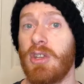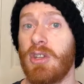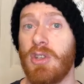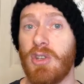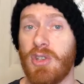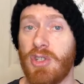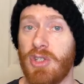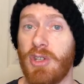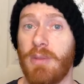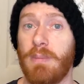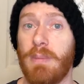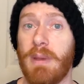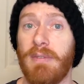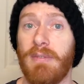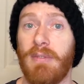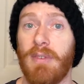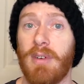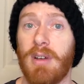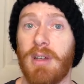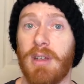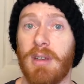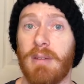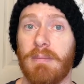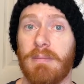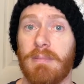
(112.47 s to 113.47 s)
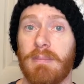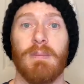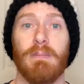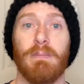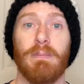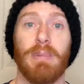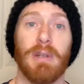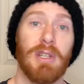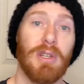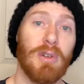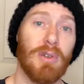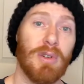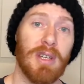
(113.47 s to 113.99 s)
you should be fine.
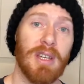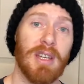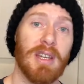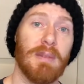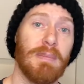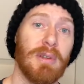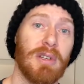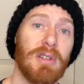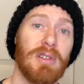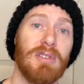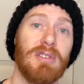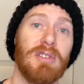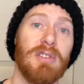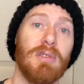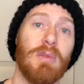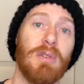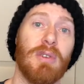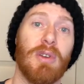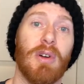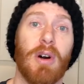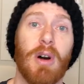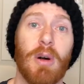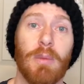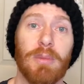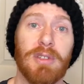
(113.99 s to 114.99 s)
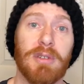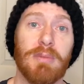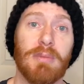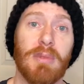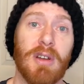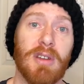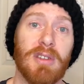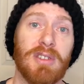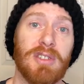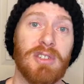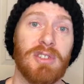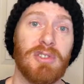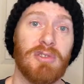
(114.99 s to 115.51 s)
But you're here because you want to
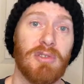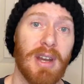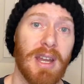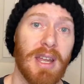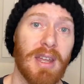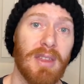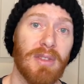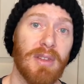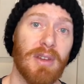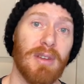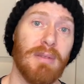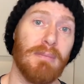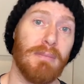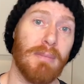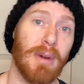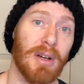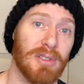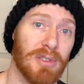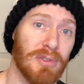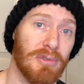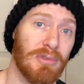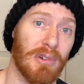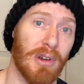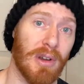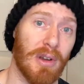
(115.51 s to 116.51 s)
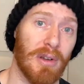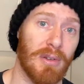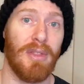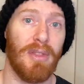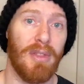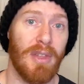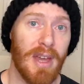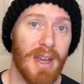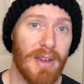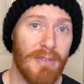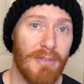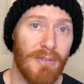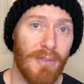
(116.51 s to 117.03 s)
optimize strength and muscle growth.
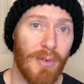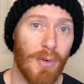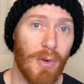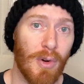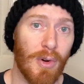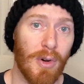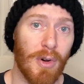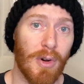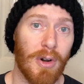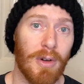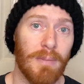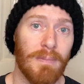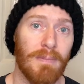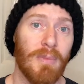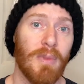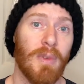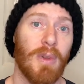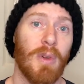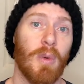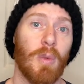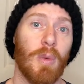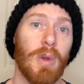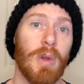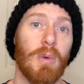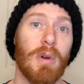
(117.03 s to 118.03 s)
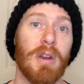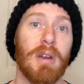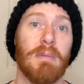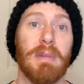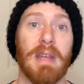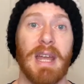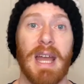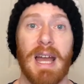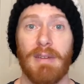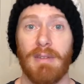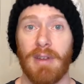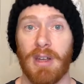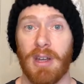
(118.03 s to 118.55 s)
Therefore, we want to be
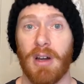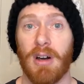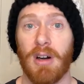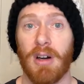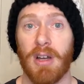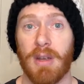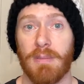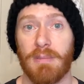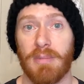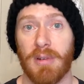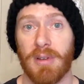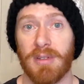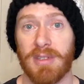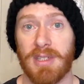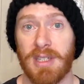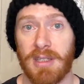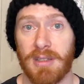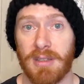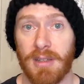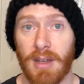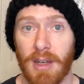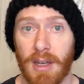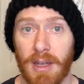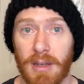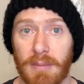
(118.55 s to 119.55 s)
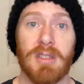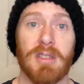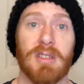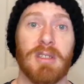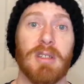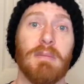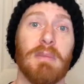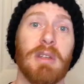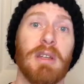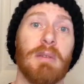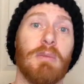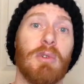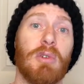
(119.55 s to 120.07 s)
having a higher protein diet.
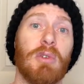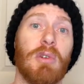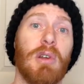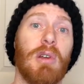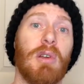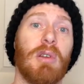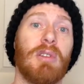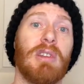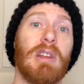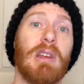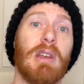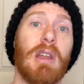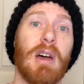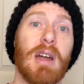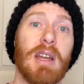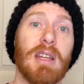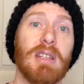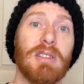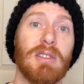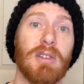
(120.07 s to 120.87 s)
Something more along the lines